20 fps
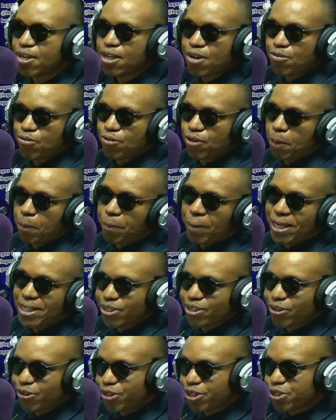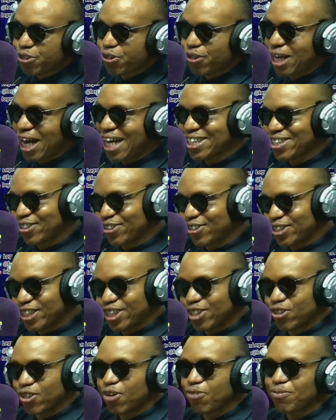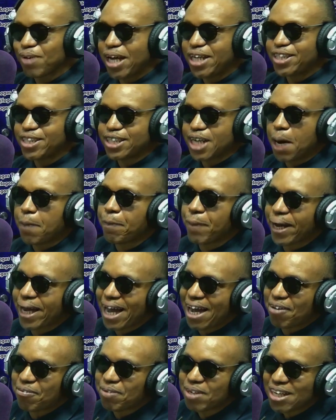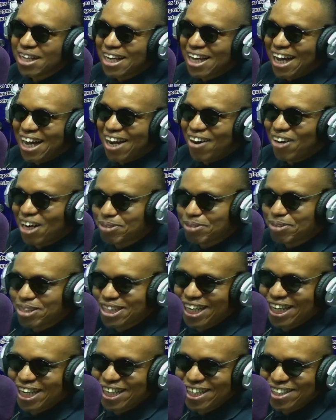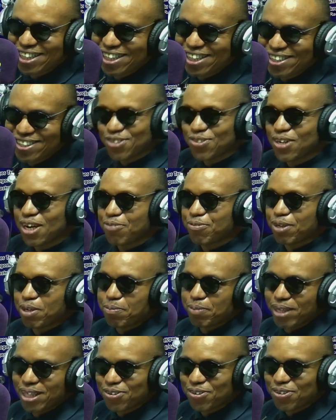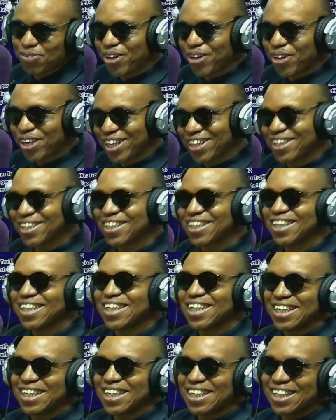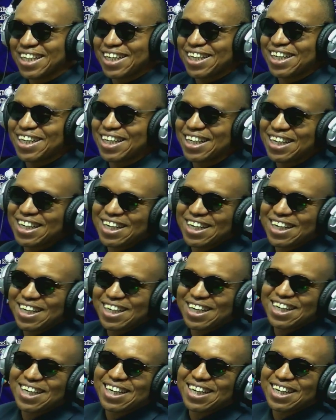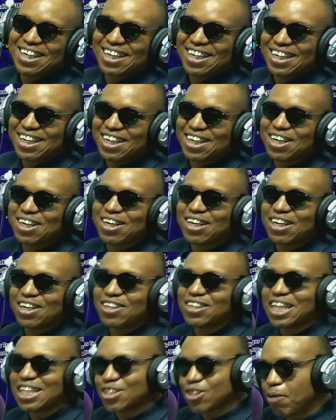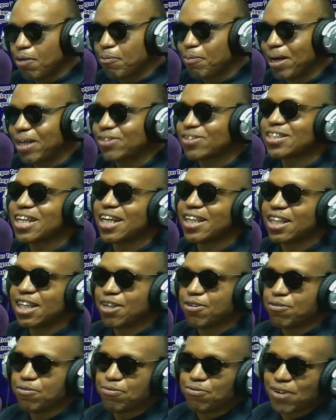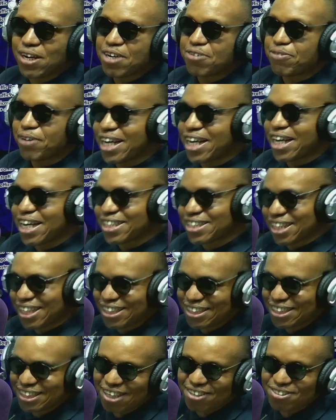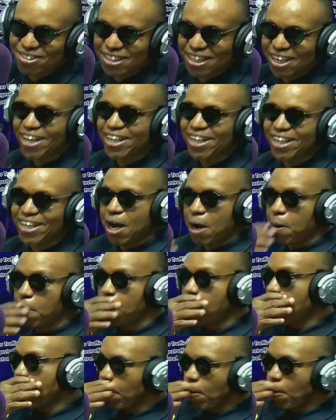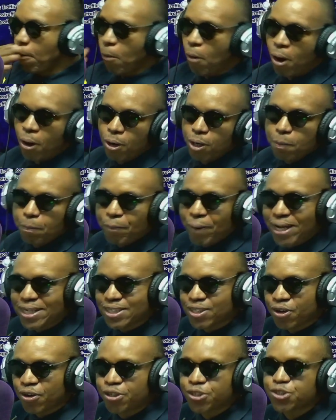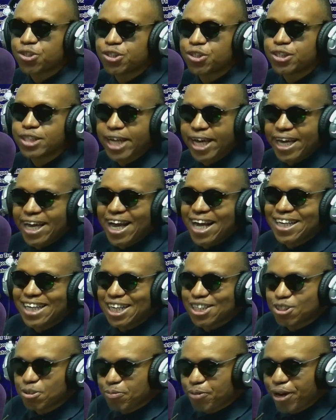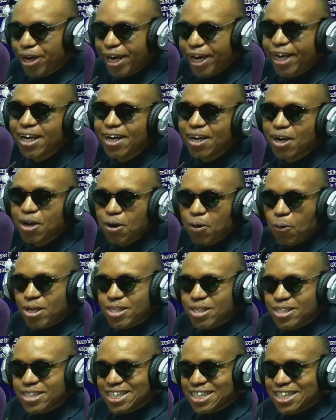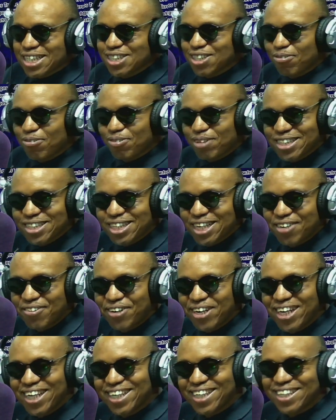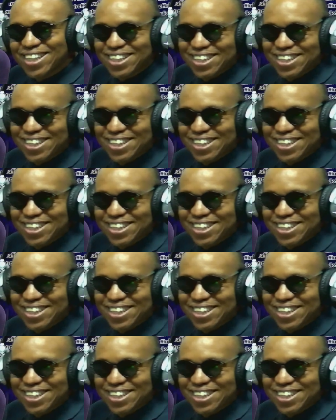for the Pest Control Association of Nigeria, PECAN. Uh, Olabisi Dennis, nice to have you in the building. Good morning. Morning, sir. It's, it's a pleasure being here today. Let's talk about uh, the very, very essentials right now. World Pest Control Day. Elder Somoye, what's the essence of this day, really?